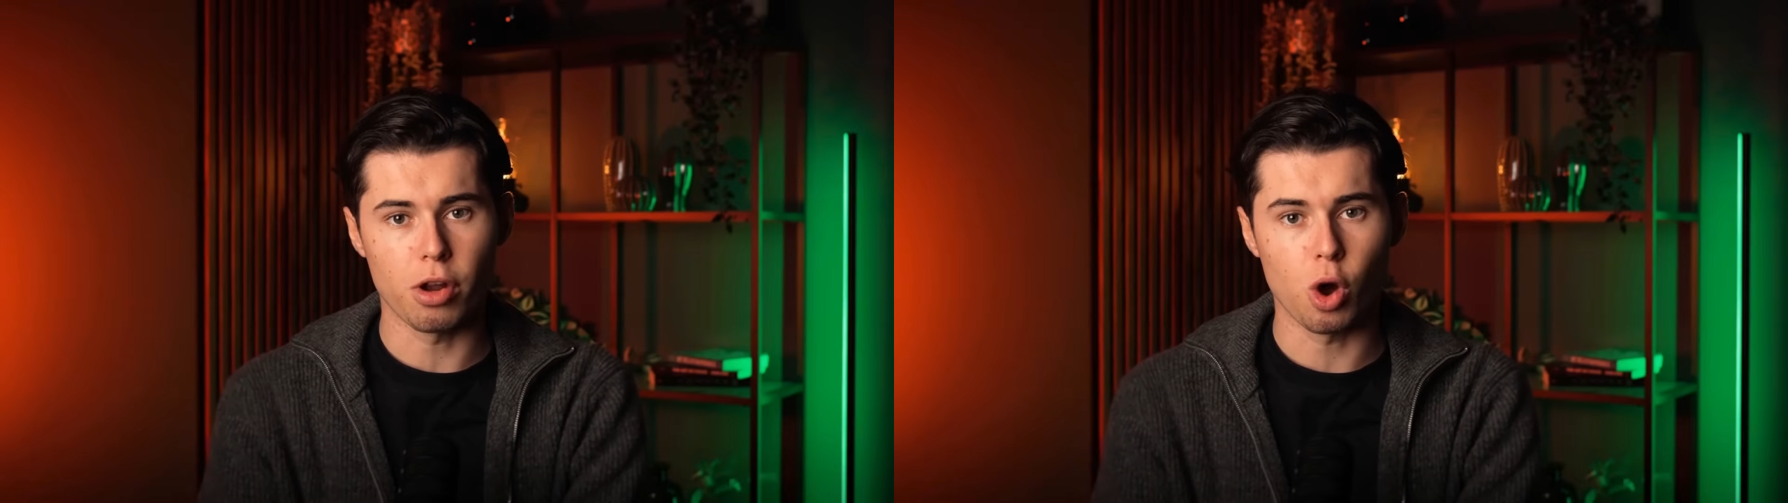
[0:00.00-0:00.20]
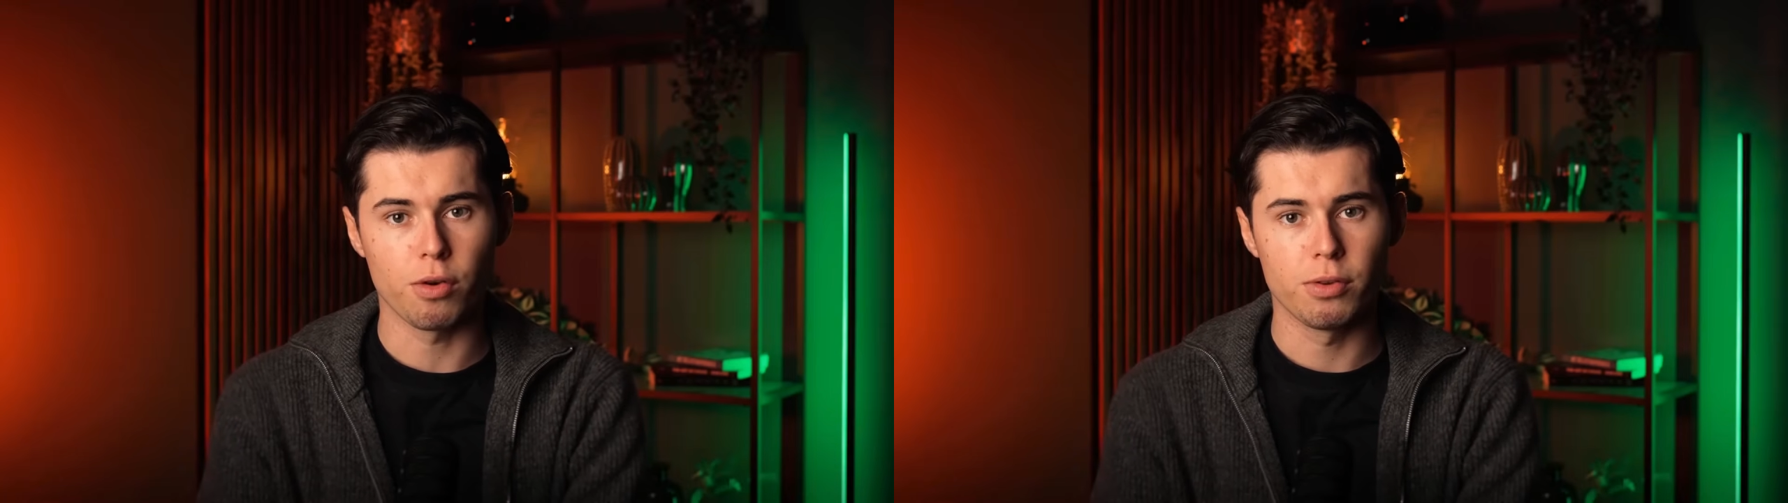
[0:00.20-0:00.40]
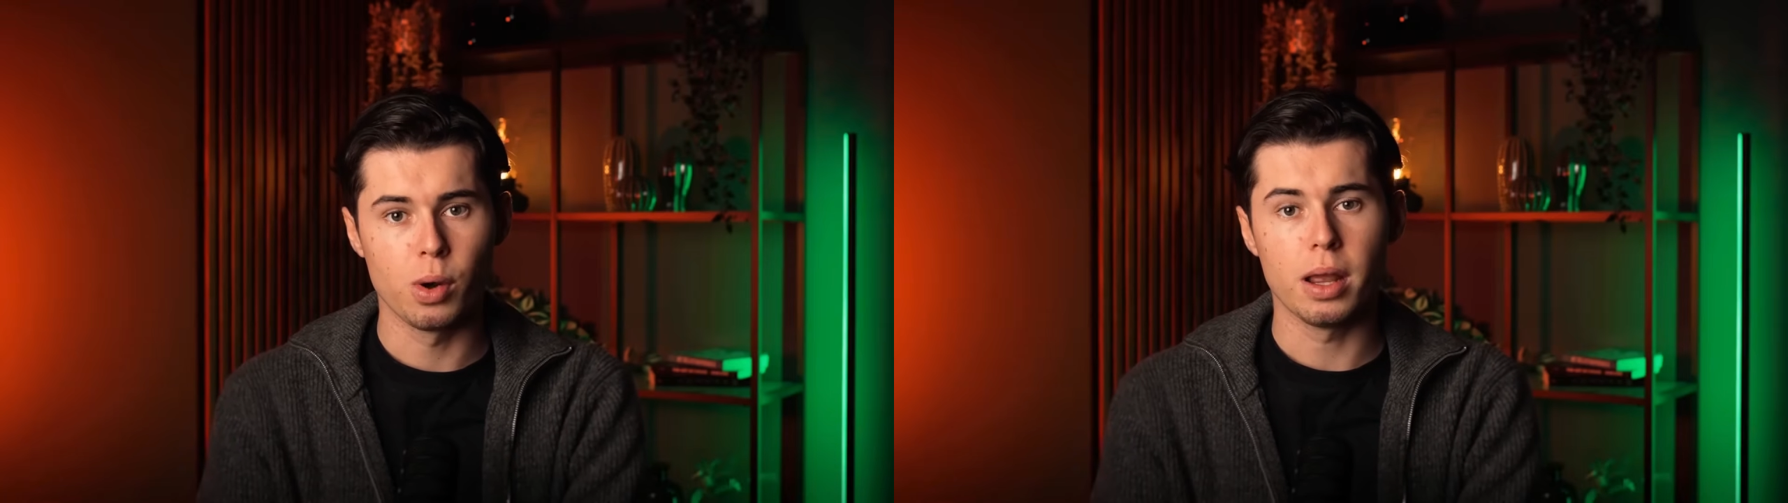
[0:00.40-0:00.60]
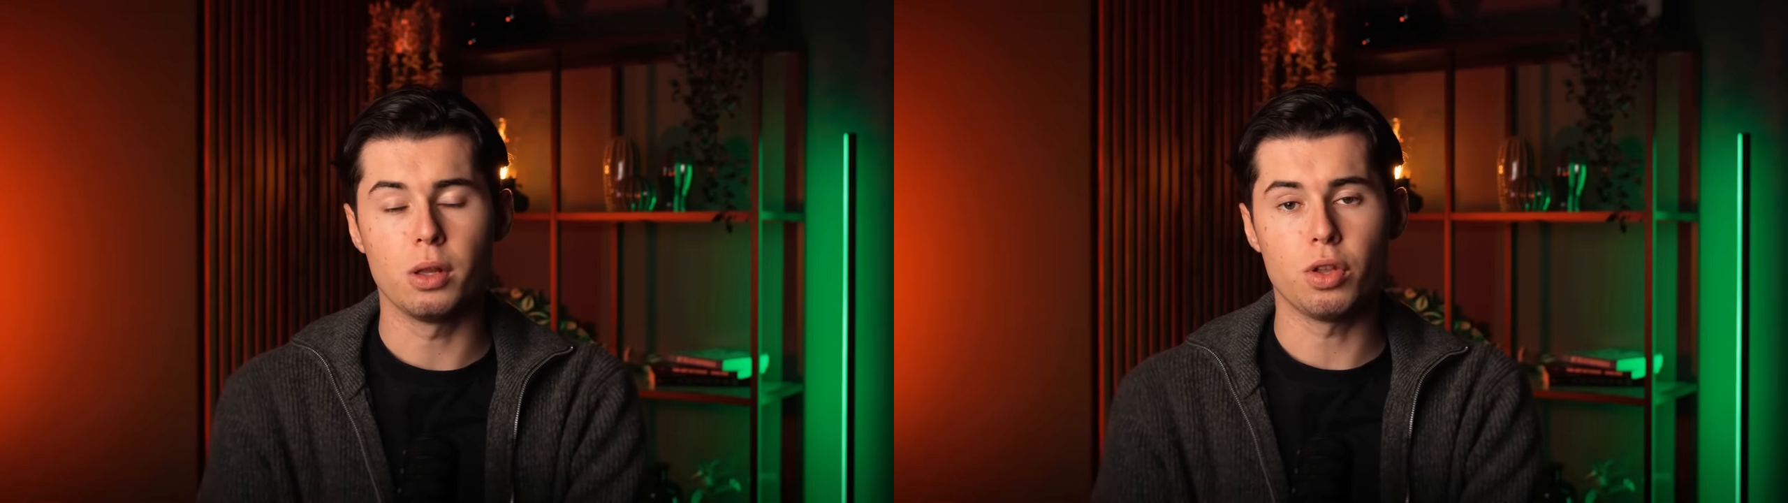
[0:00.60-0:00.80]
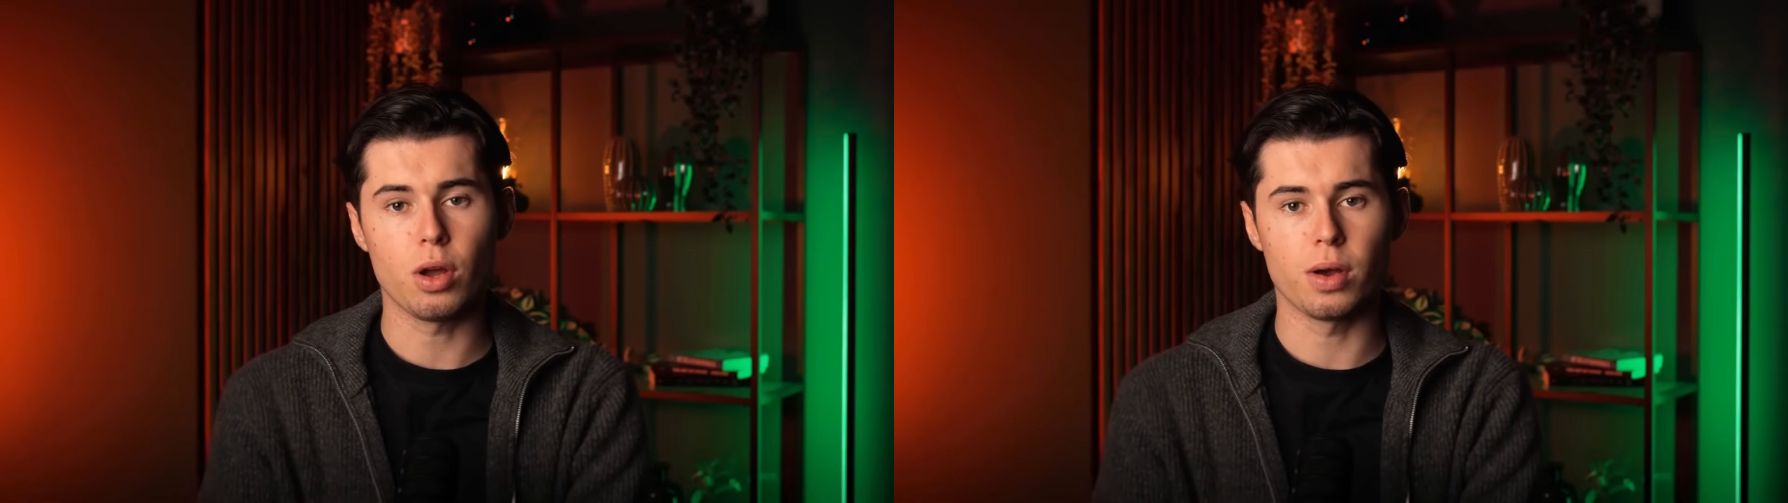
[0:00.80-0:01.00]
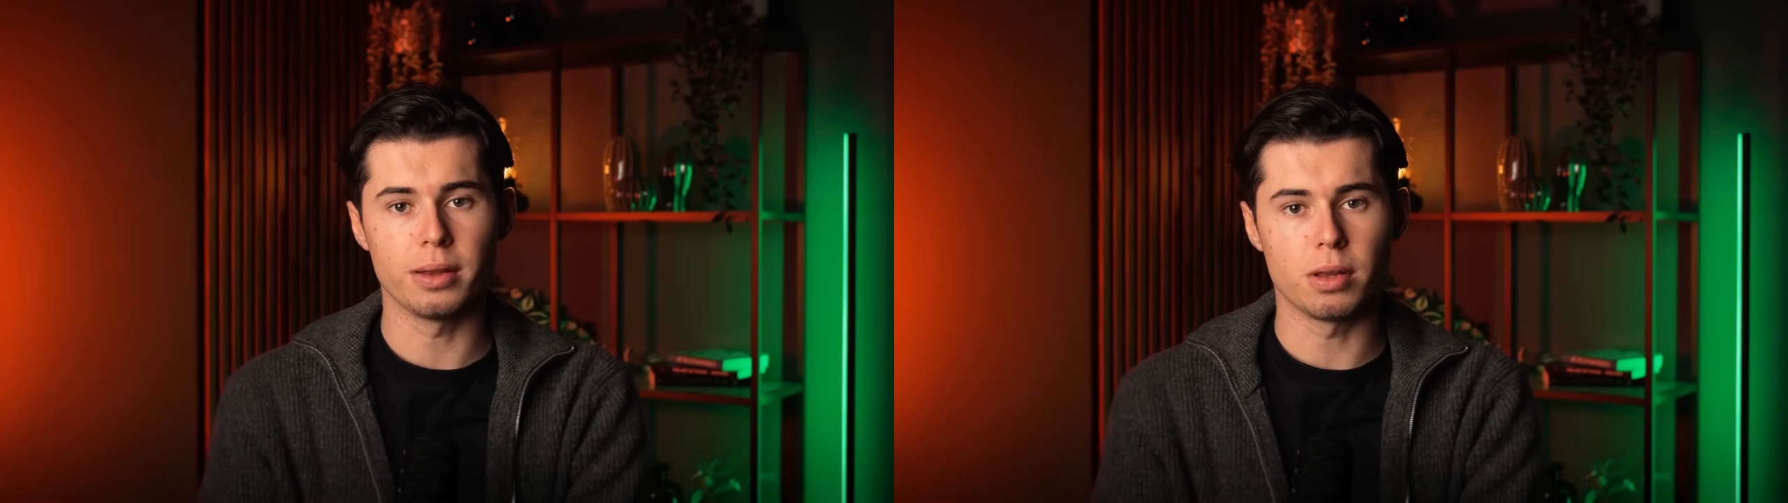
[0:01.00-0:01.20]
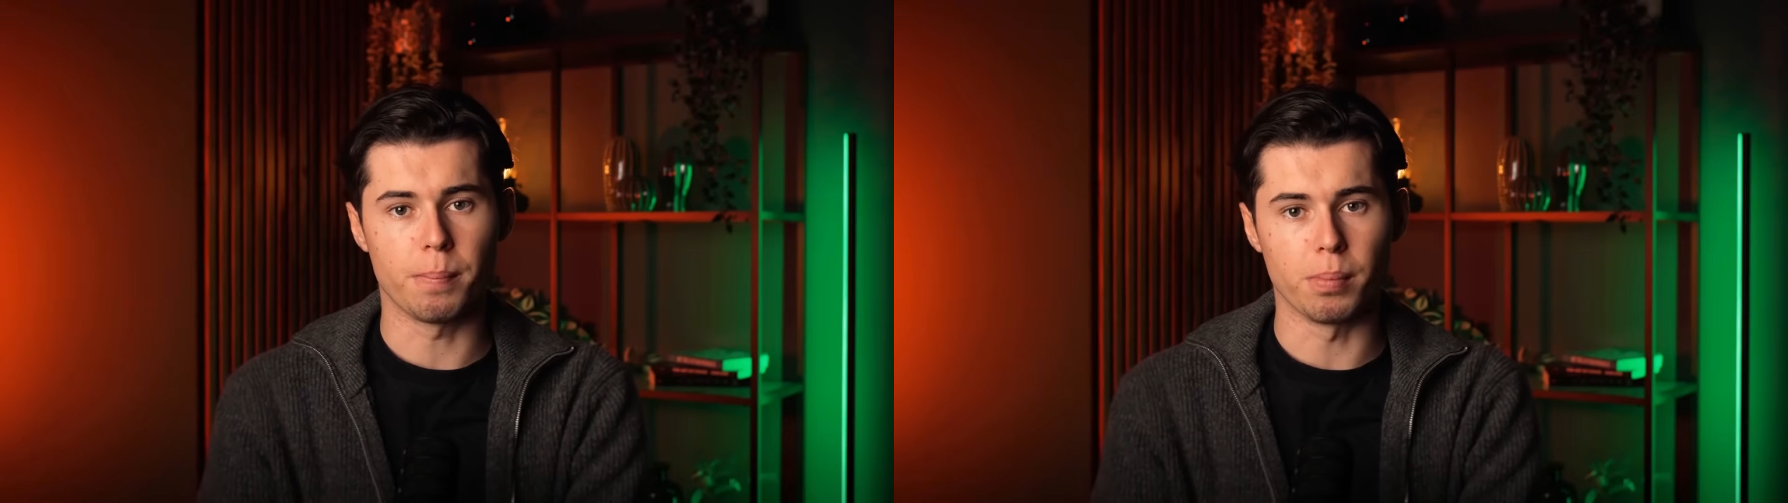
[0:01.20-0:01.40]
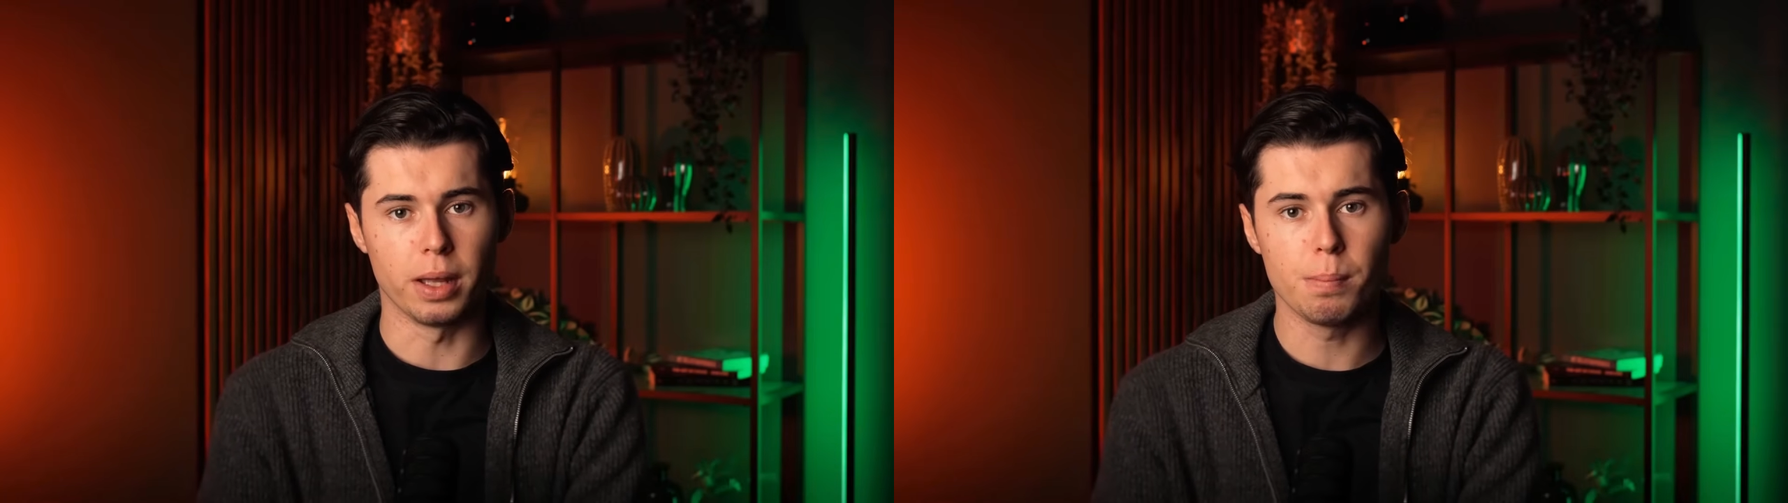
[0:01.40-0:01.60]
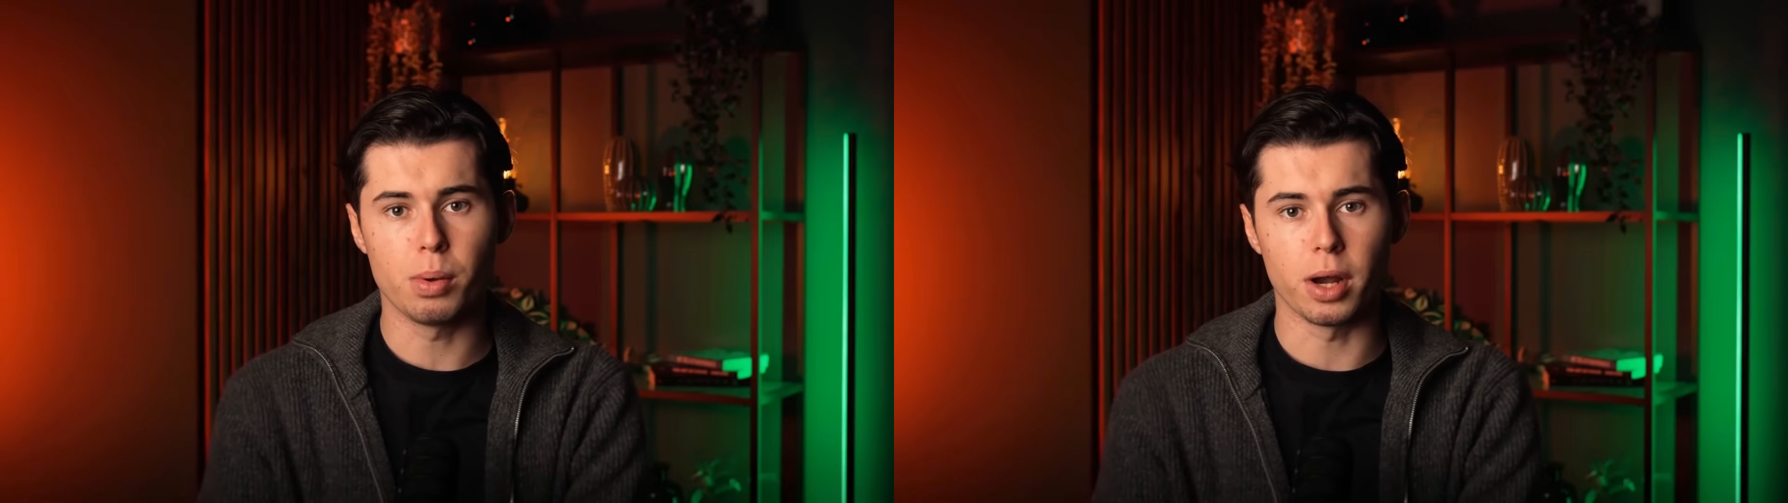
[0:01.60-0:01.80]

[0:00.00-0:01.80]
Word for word: V E O three generates complete